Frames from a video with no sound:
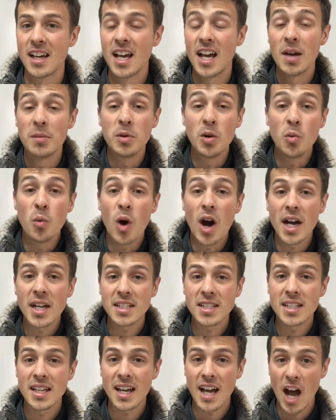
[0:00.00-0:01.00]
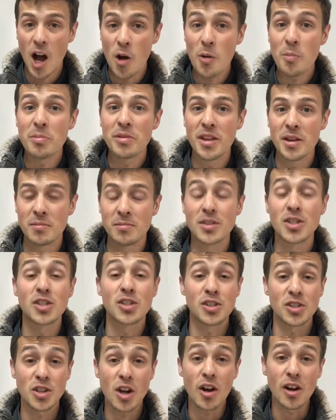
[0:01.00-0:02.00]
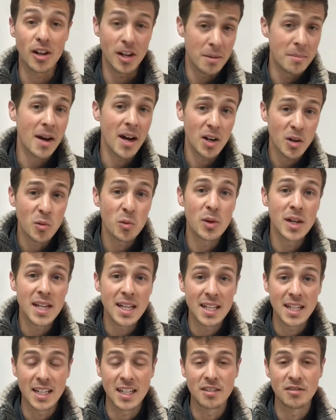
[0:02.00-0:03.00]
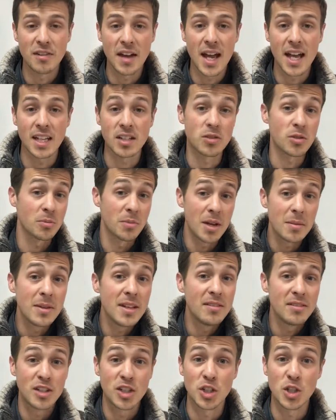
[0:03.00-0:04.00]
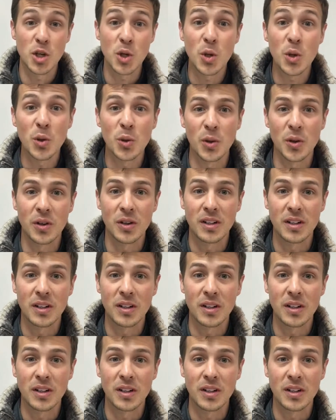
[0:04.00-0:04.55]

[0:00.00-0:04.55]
And we want to help them start about a week in advance, or maybe even 2.